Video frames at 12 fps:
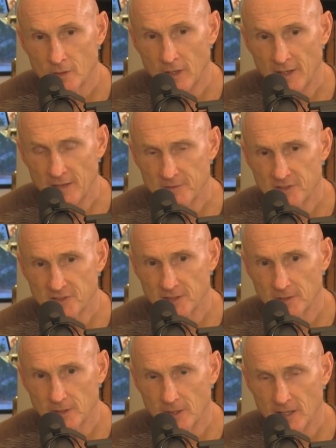I'd have to say
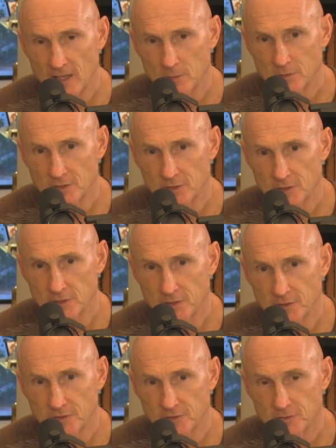Laird Hamilton
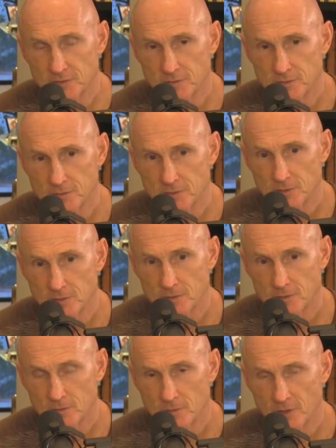is
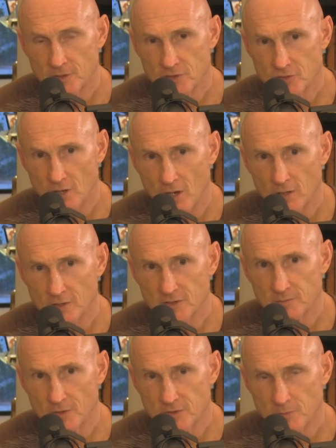one of the
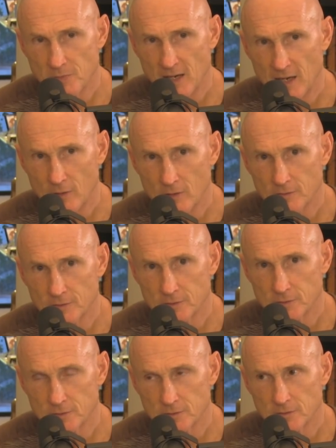strongest, most
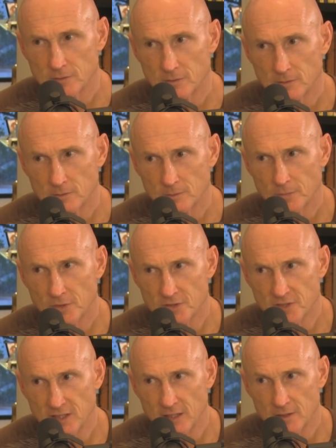powerful
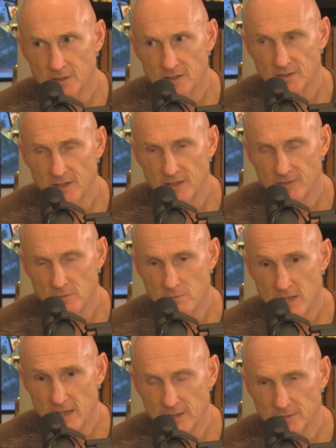personalities I've ever
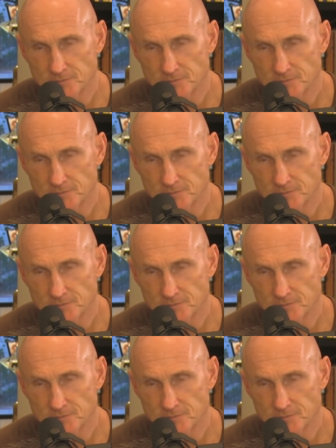met